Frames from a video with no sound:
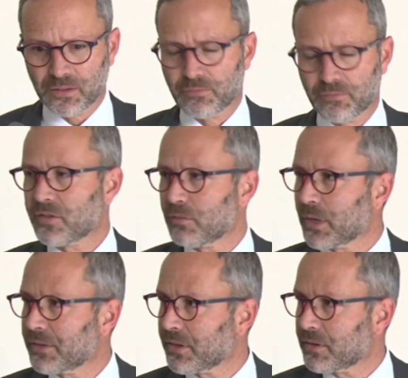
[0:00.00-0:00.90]
As a French
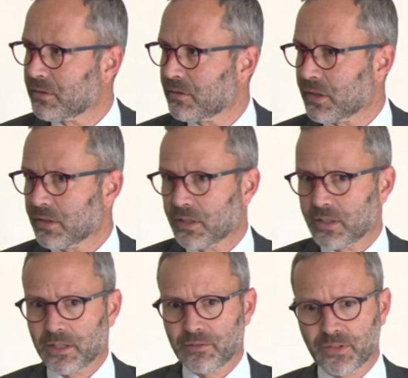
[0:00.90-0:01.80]
ambassador,
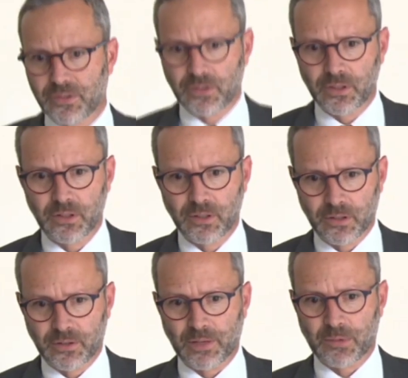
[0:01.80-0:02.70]
I visited
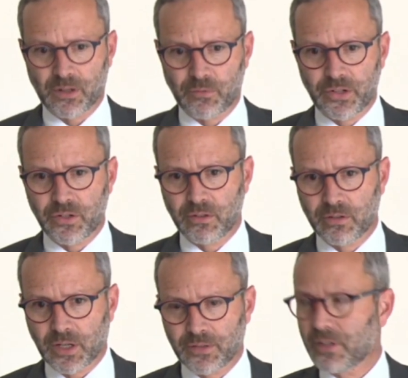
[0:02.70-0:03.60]
the Amhara
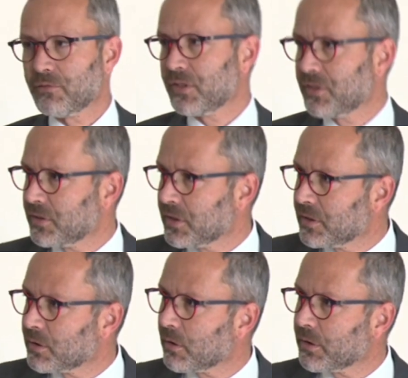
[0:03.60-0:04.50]
region, as I
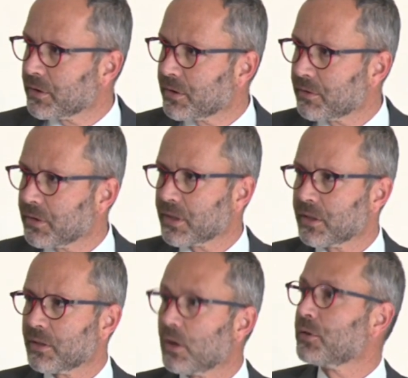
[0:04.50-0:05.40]
visited
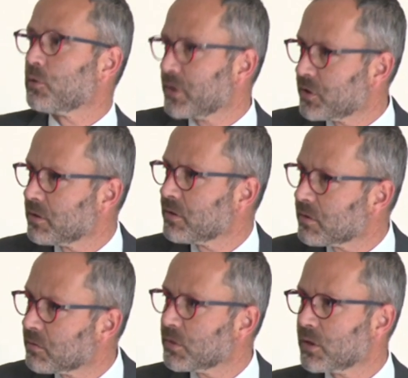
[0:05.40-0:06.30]
earlier other
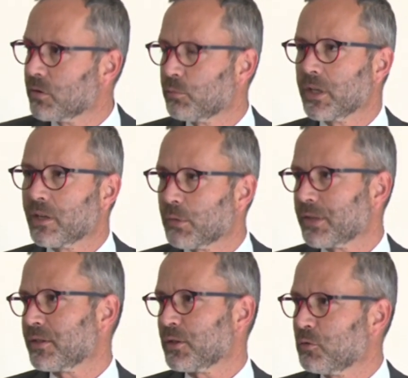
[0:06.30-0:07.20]
regions, because being
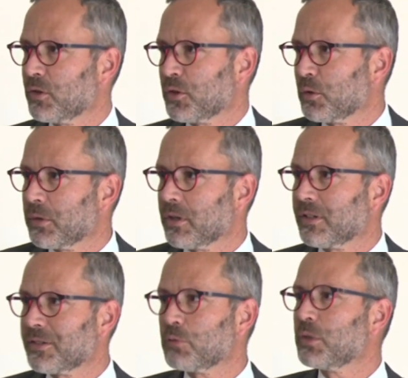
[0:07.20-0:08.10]
ambassador to Ethiopia
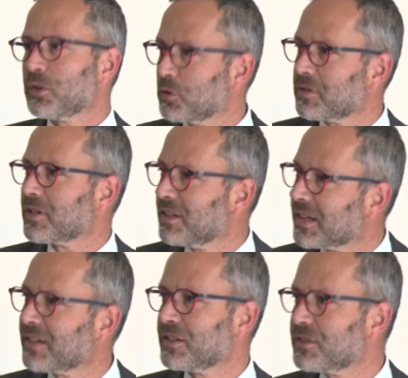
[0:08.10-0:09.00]
doesn't mean to stay
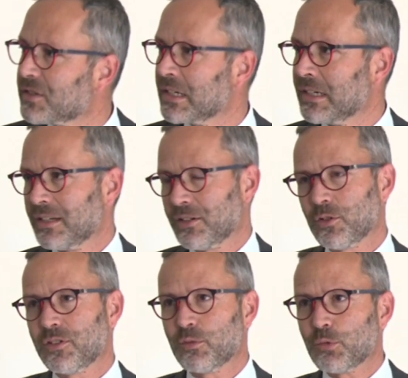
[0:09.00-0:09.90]
in Addis.
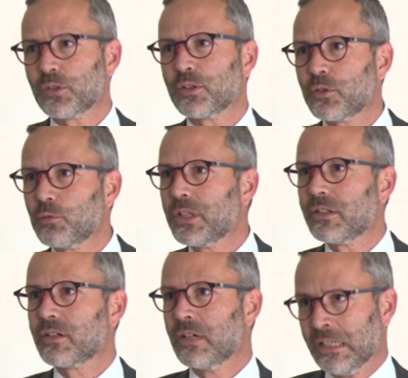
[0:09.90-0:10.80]
So it's important to
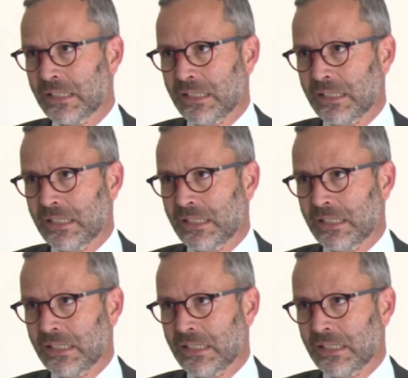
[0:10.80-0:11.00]
meet